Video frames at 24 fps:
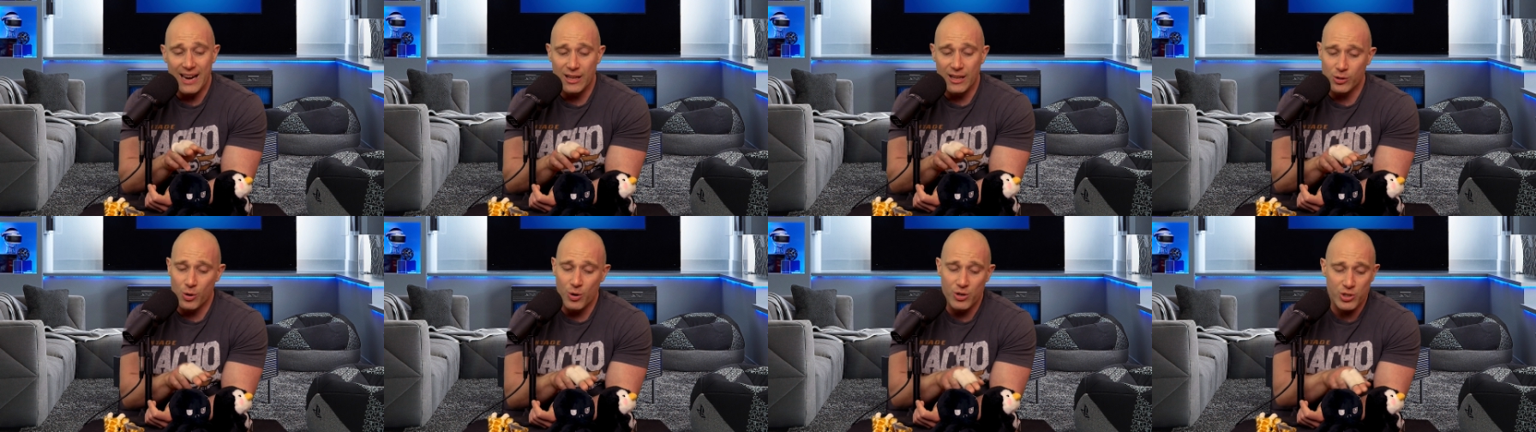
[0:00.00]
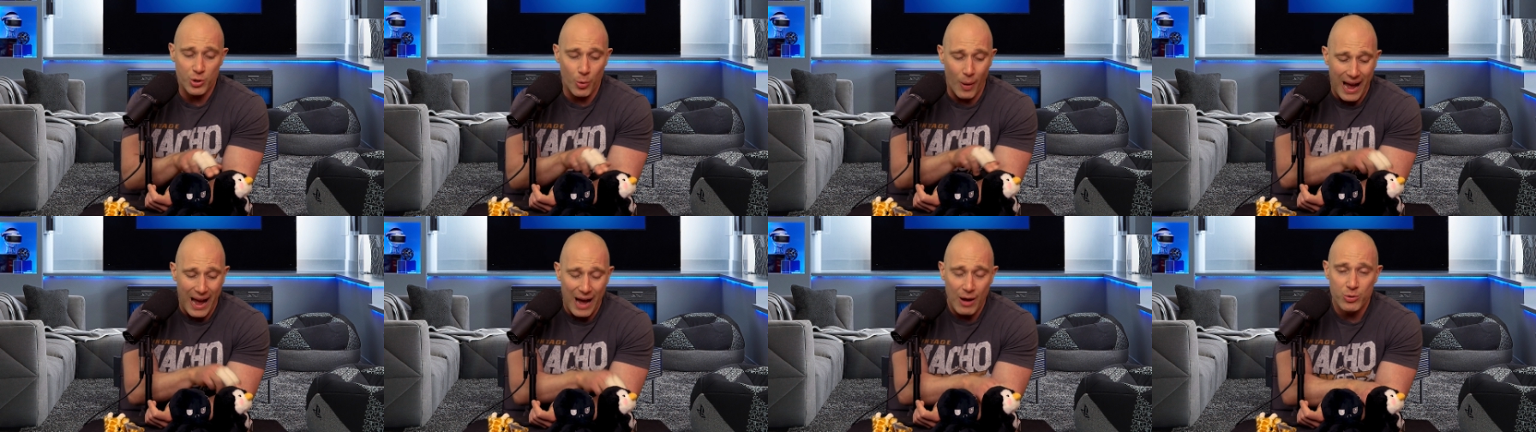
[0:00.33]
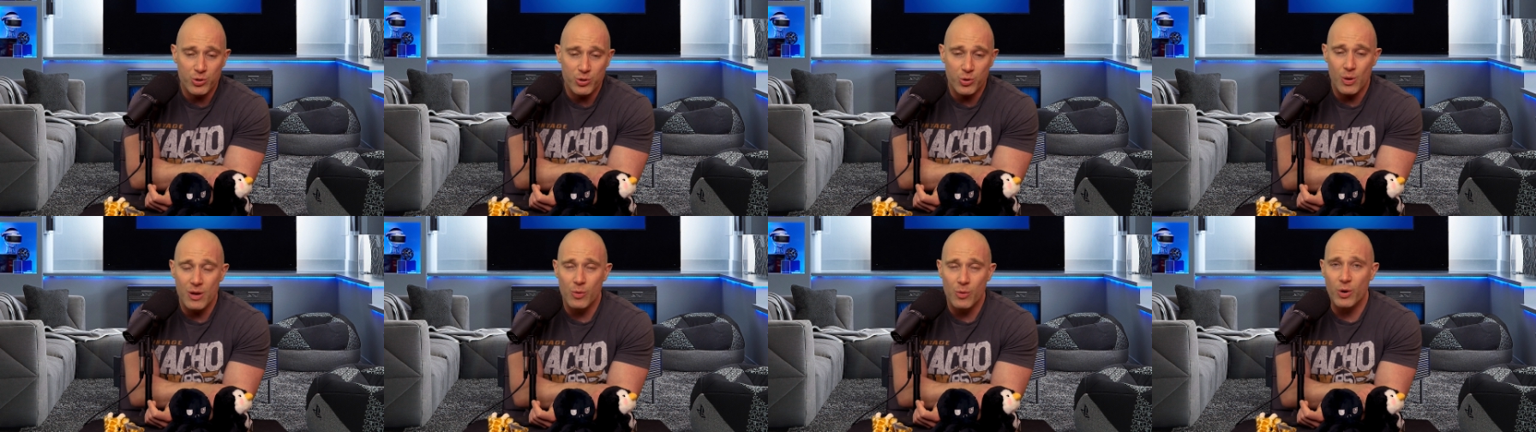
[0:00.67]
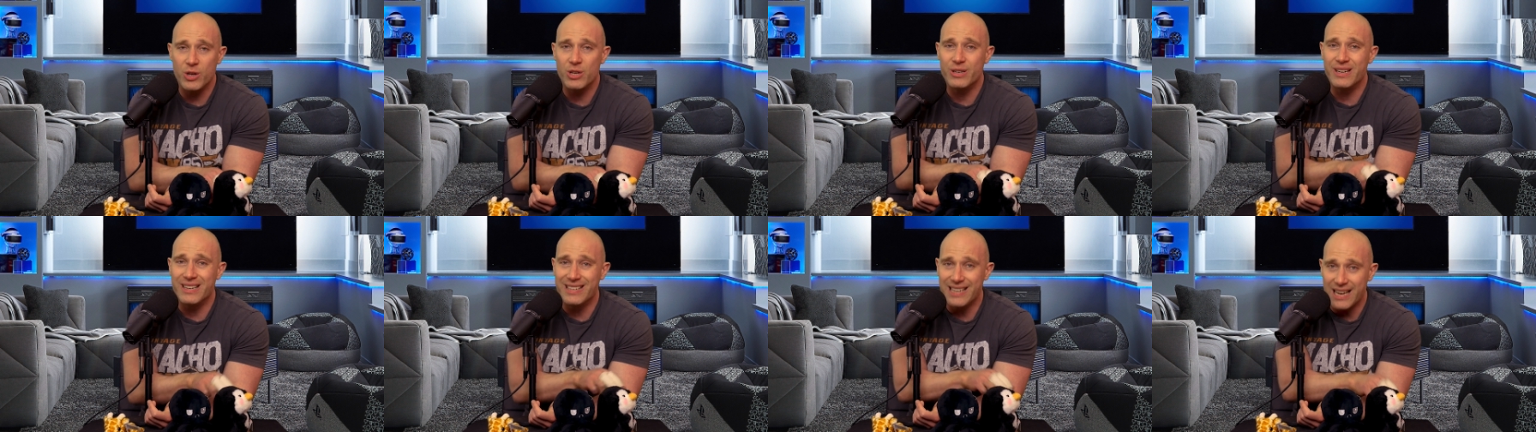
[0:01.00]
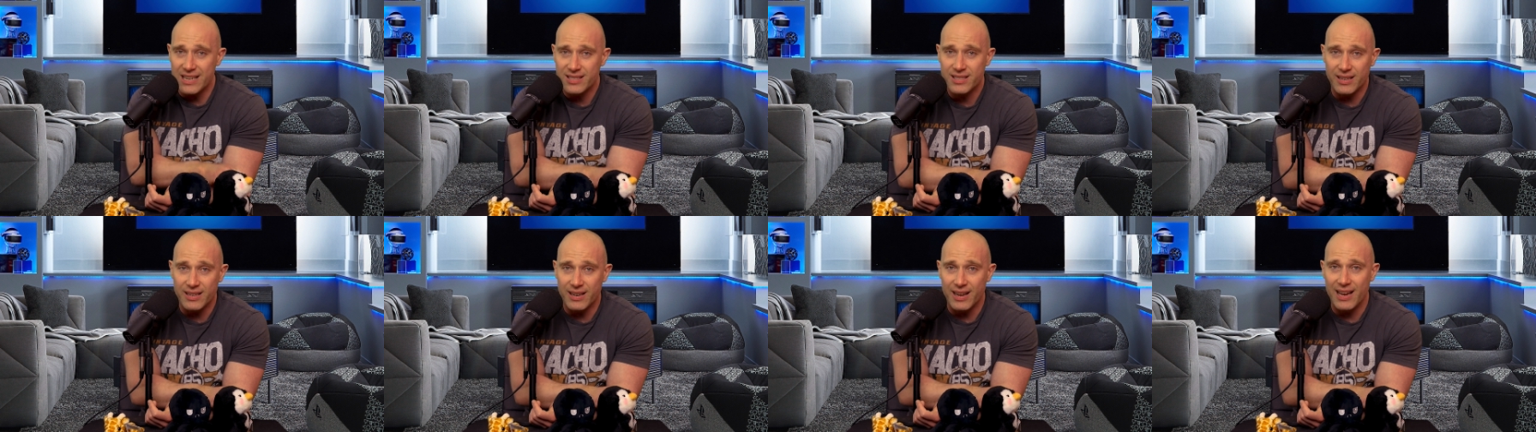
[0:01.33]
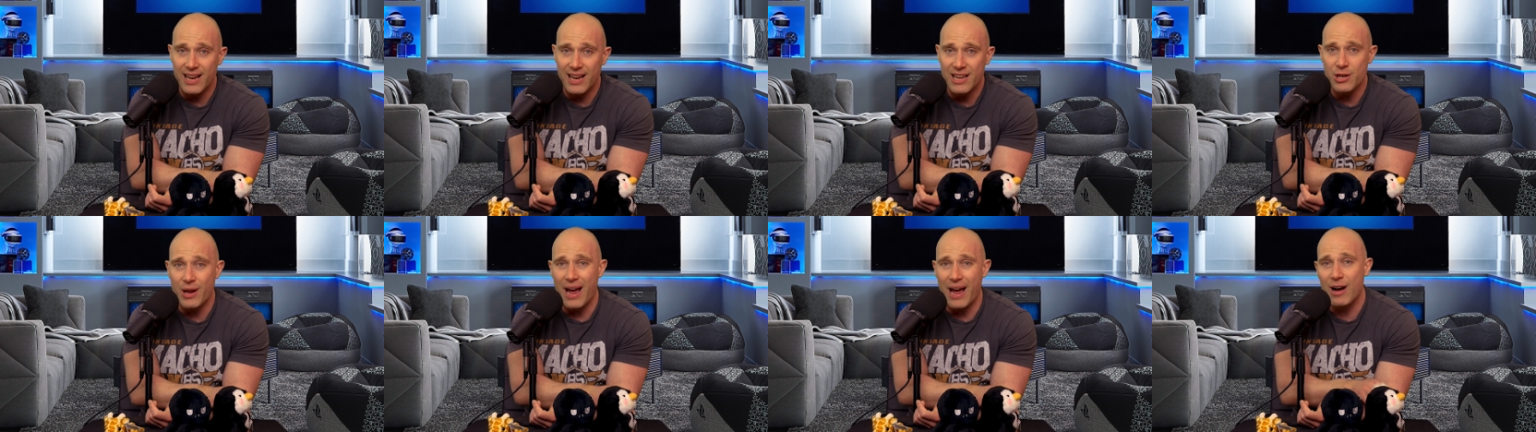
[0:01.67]
And as long as you're out doing what you did
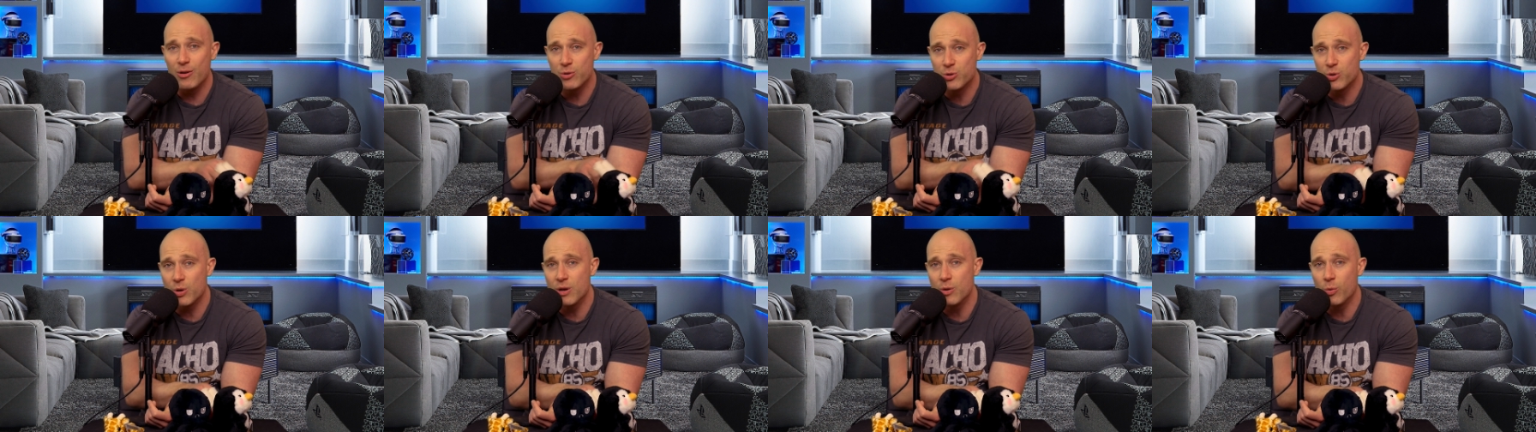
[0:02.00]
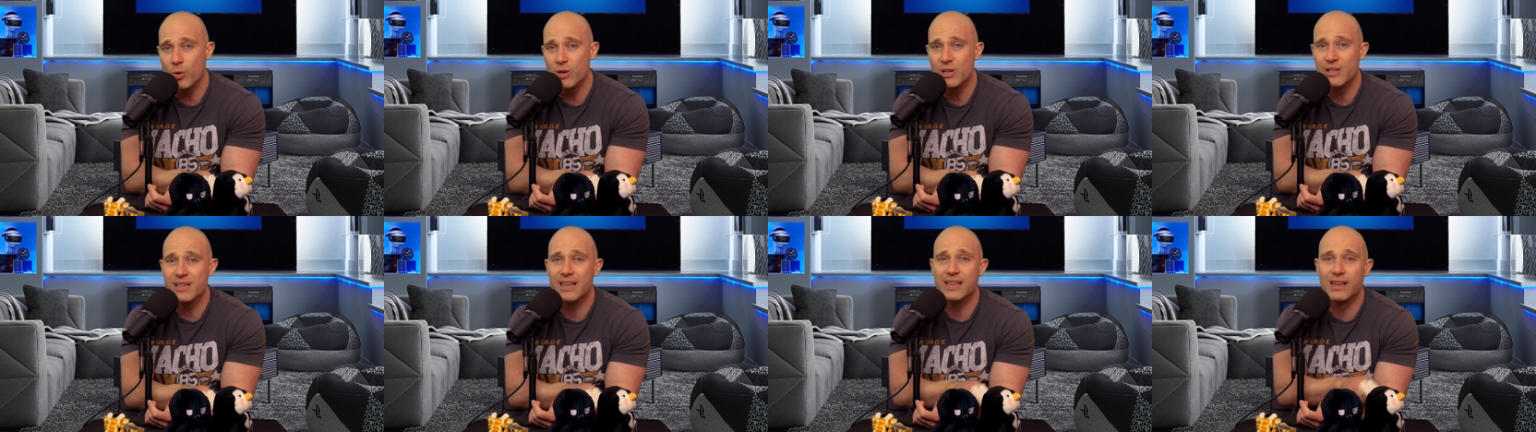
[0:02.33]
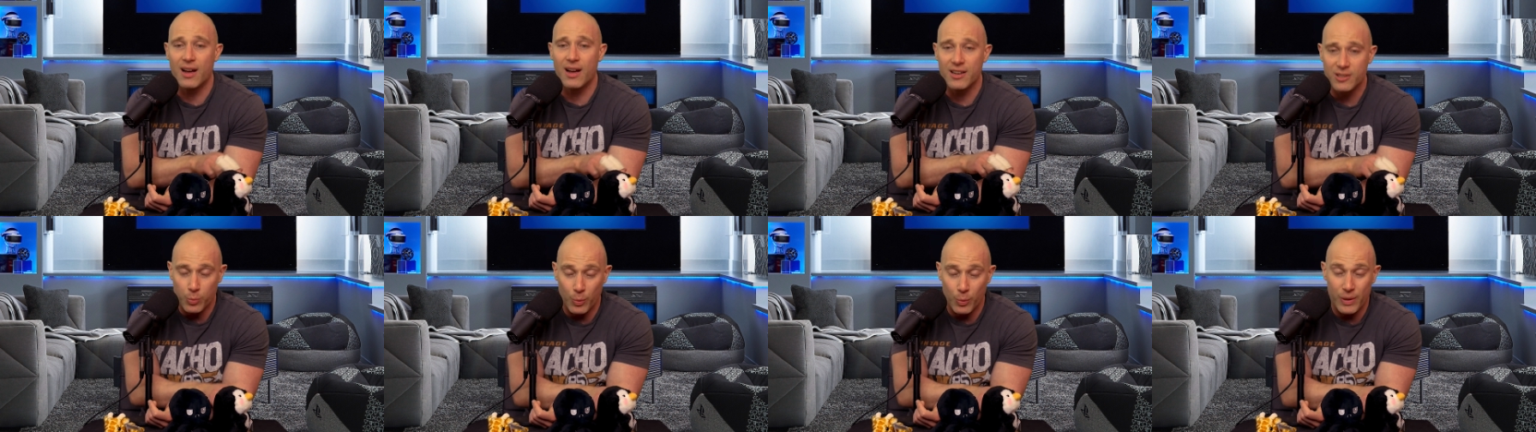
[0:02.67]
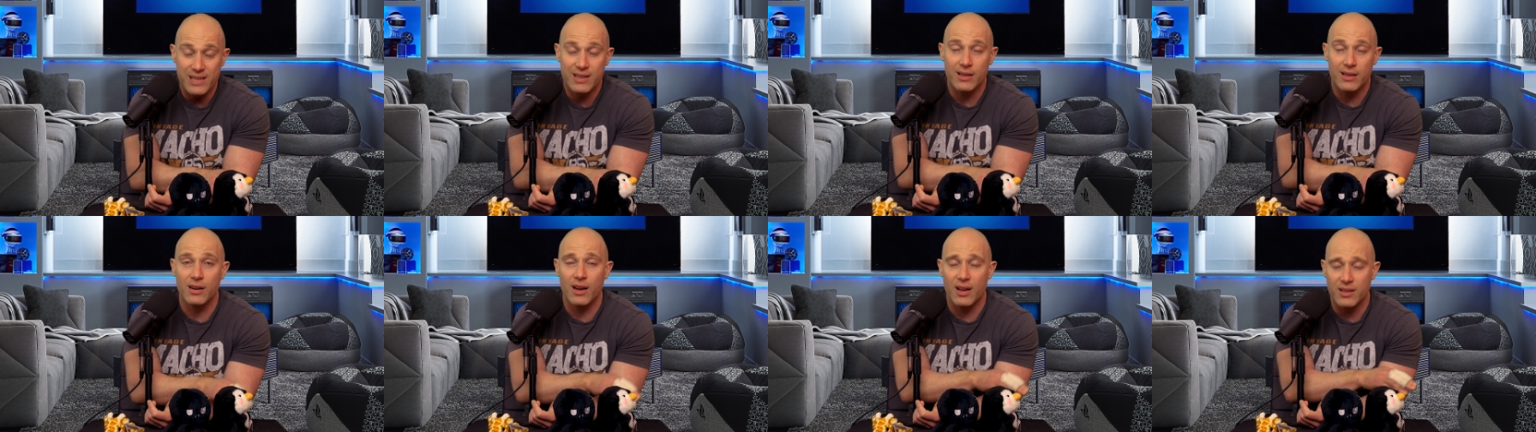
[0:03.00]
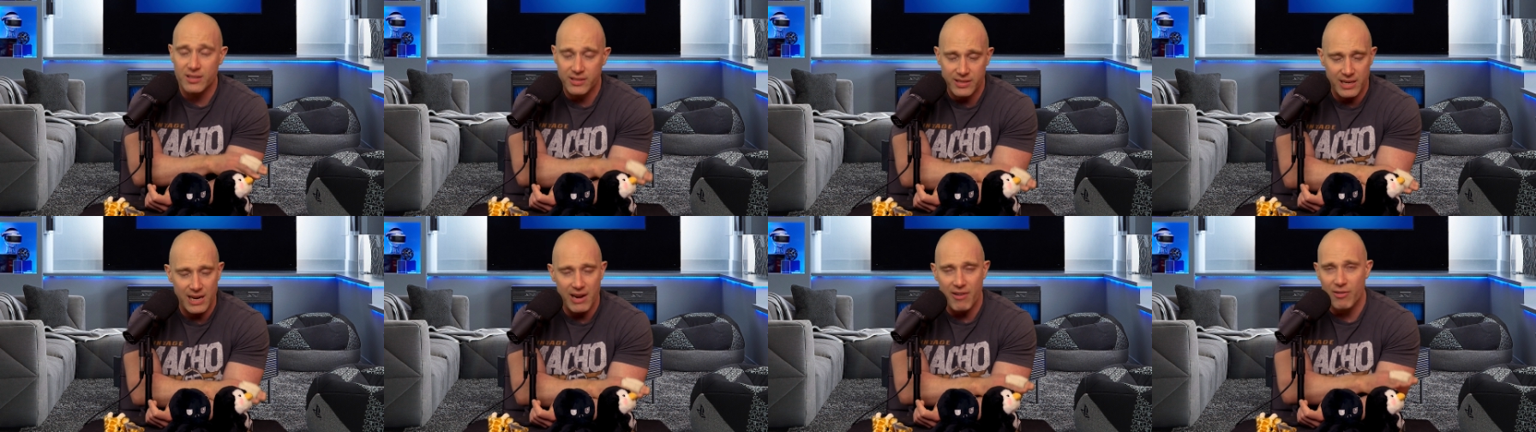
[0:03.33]
yesterday and you're out doing what you did last week and last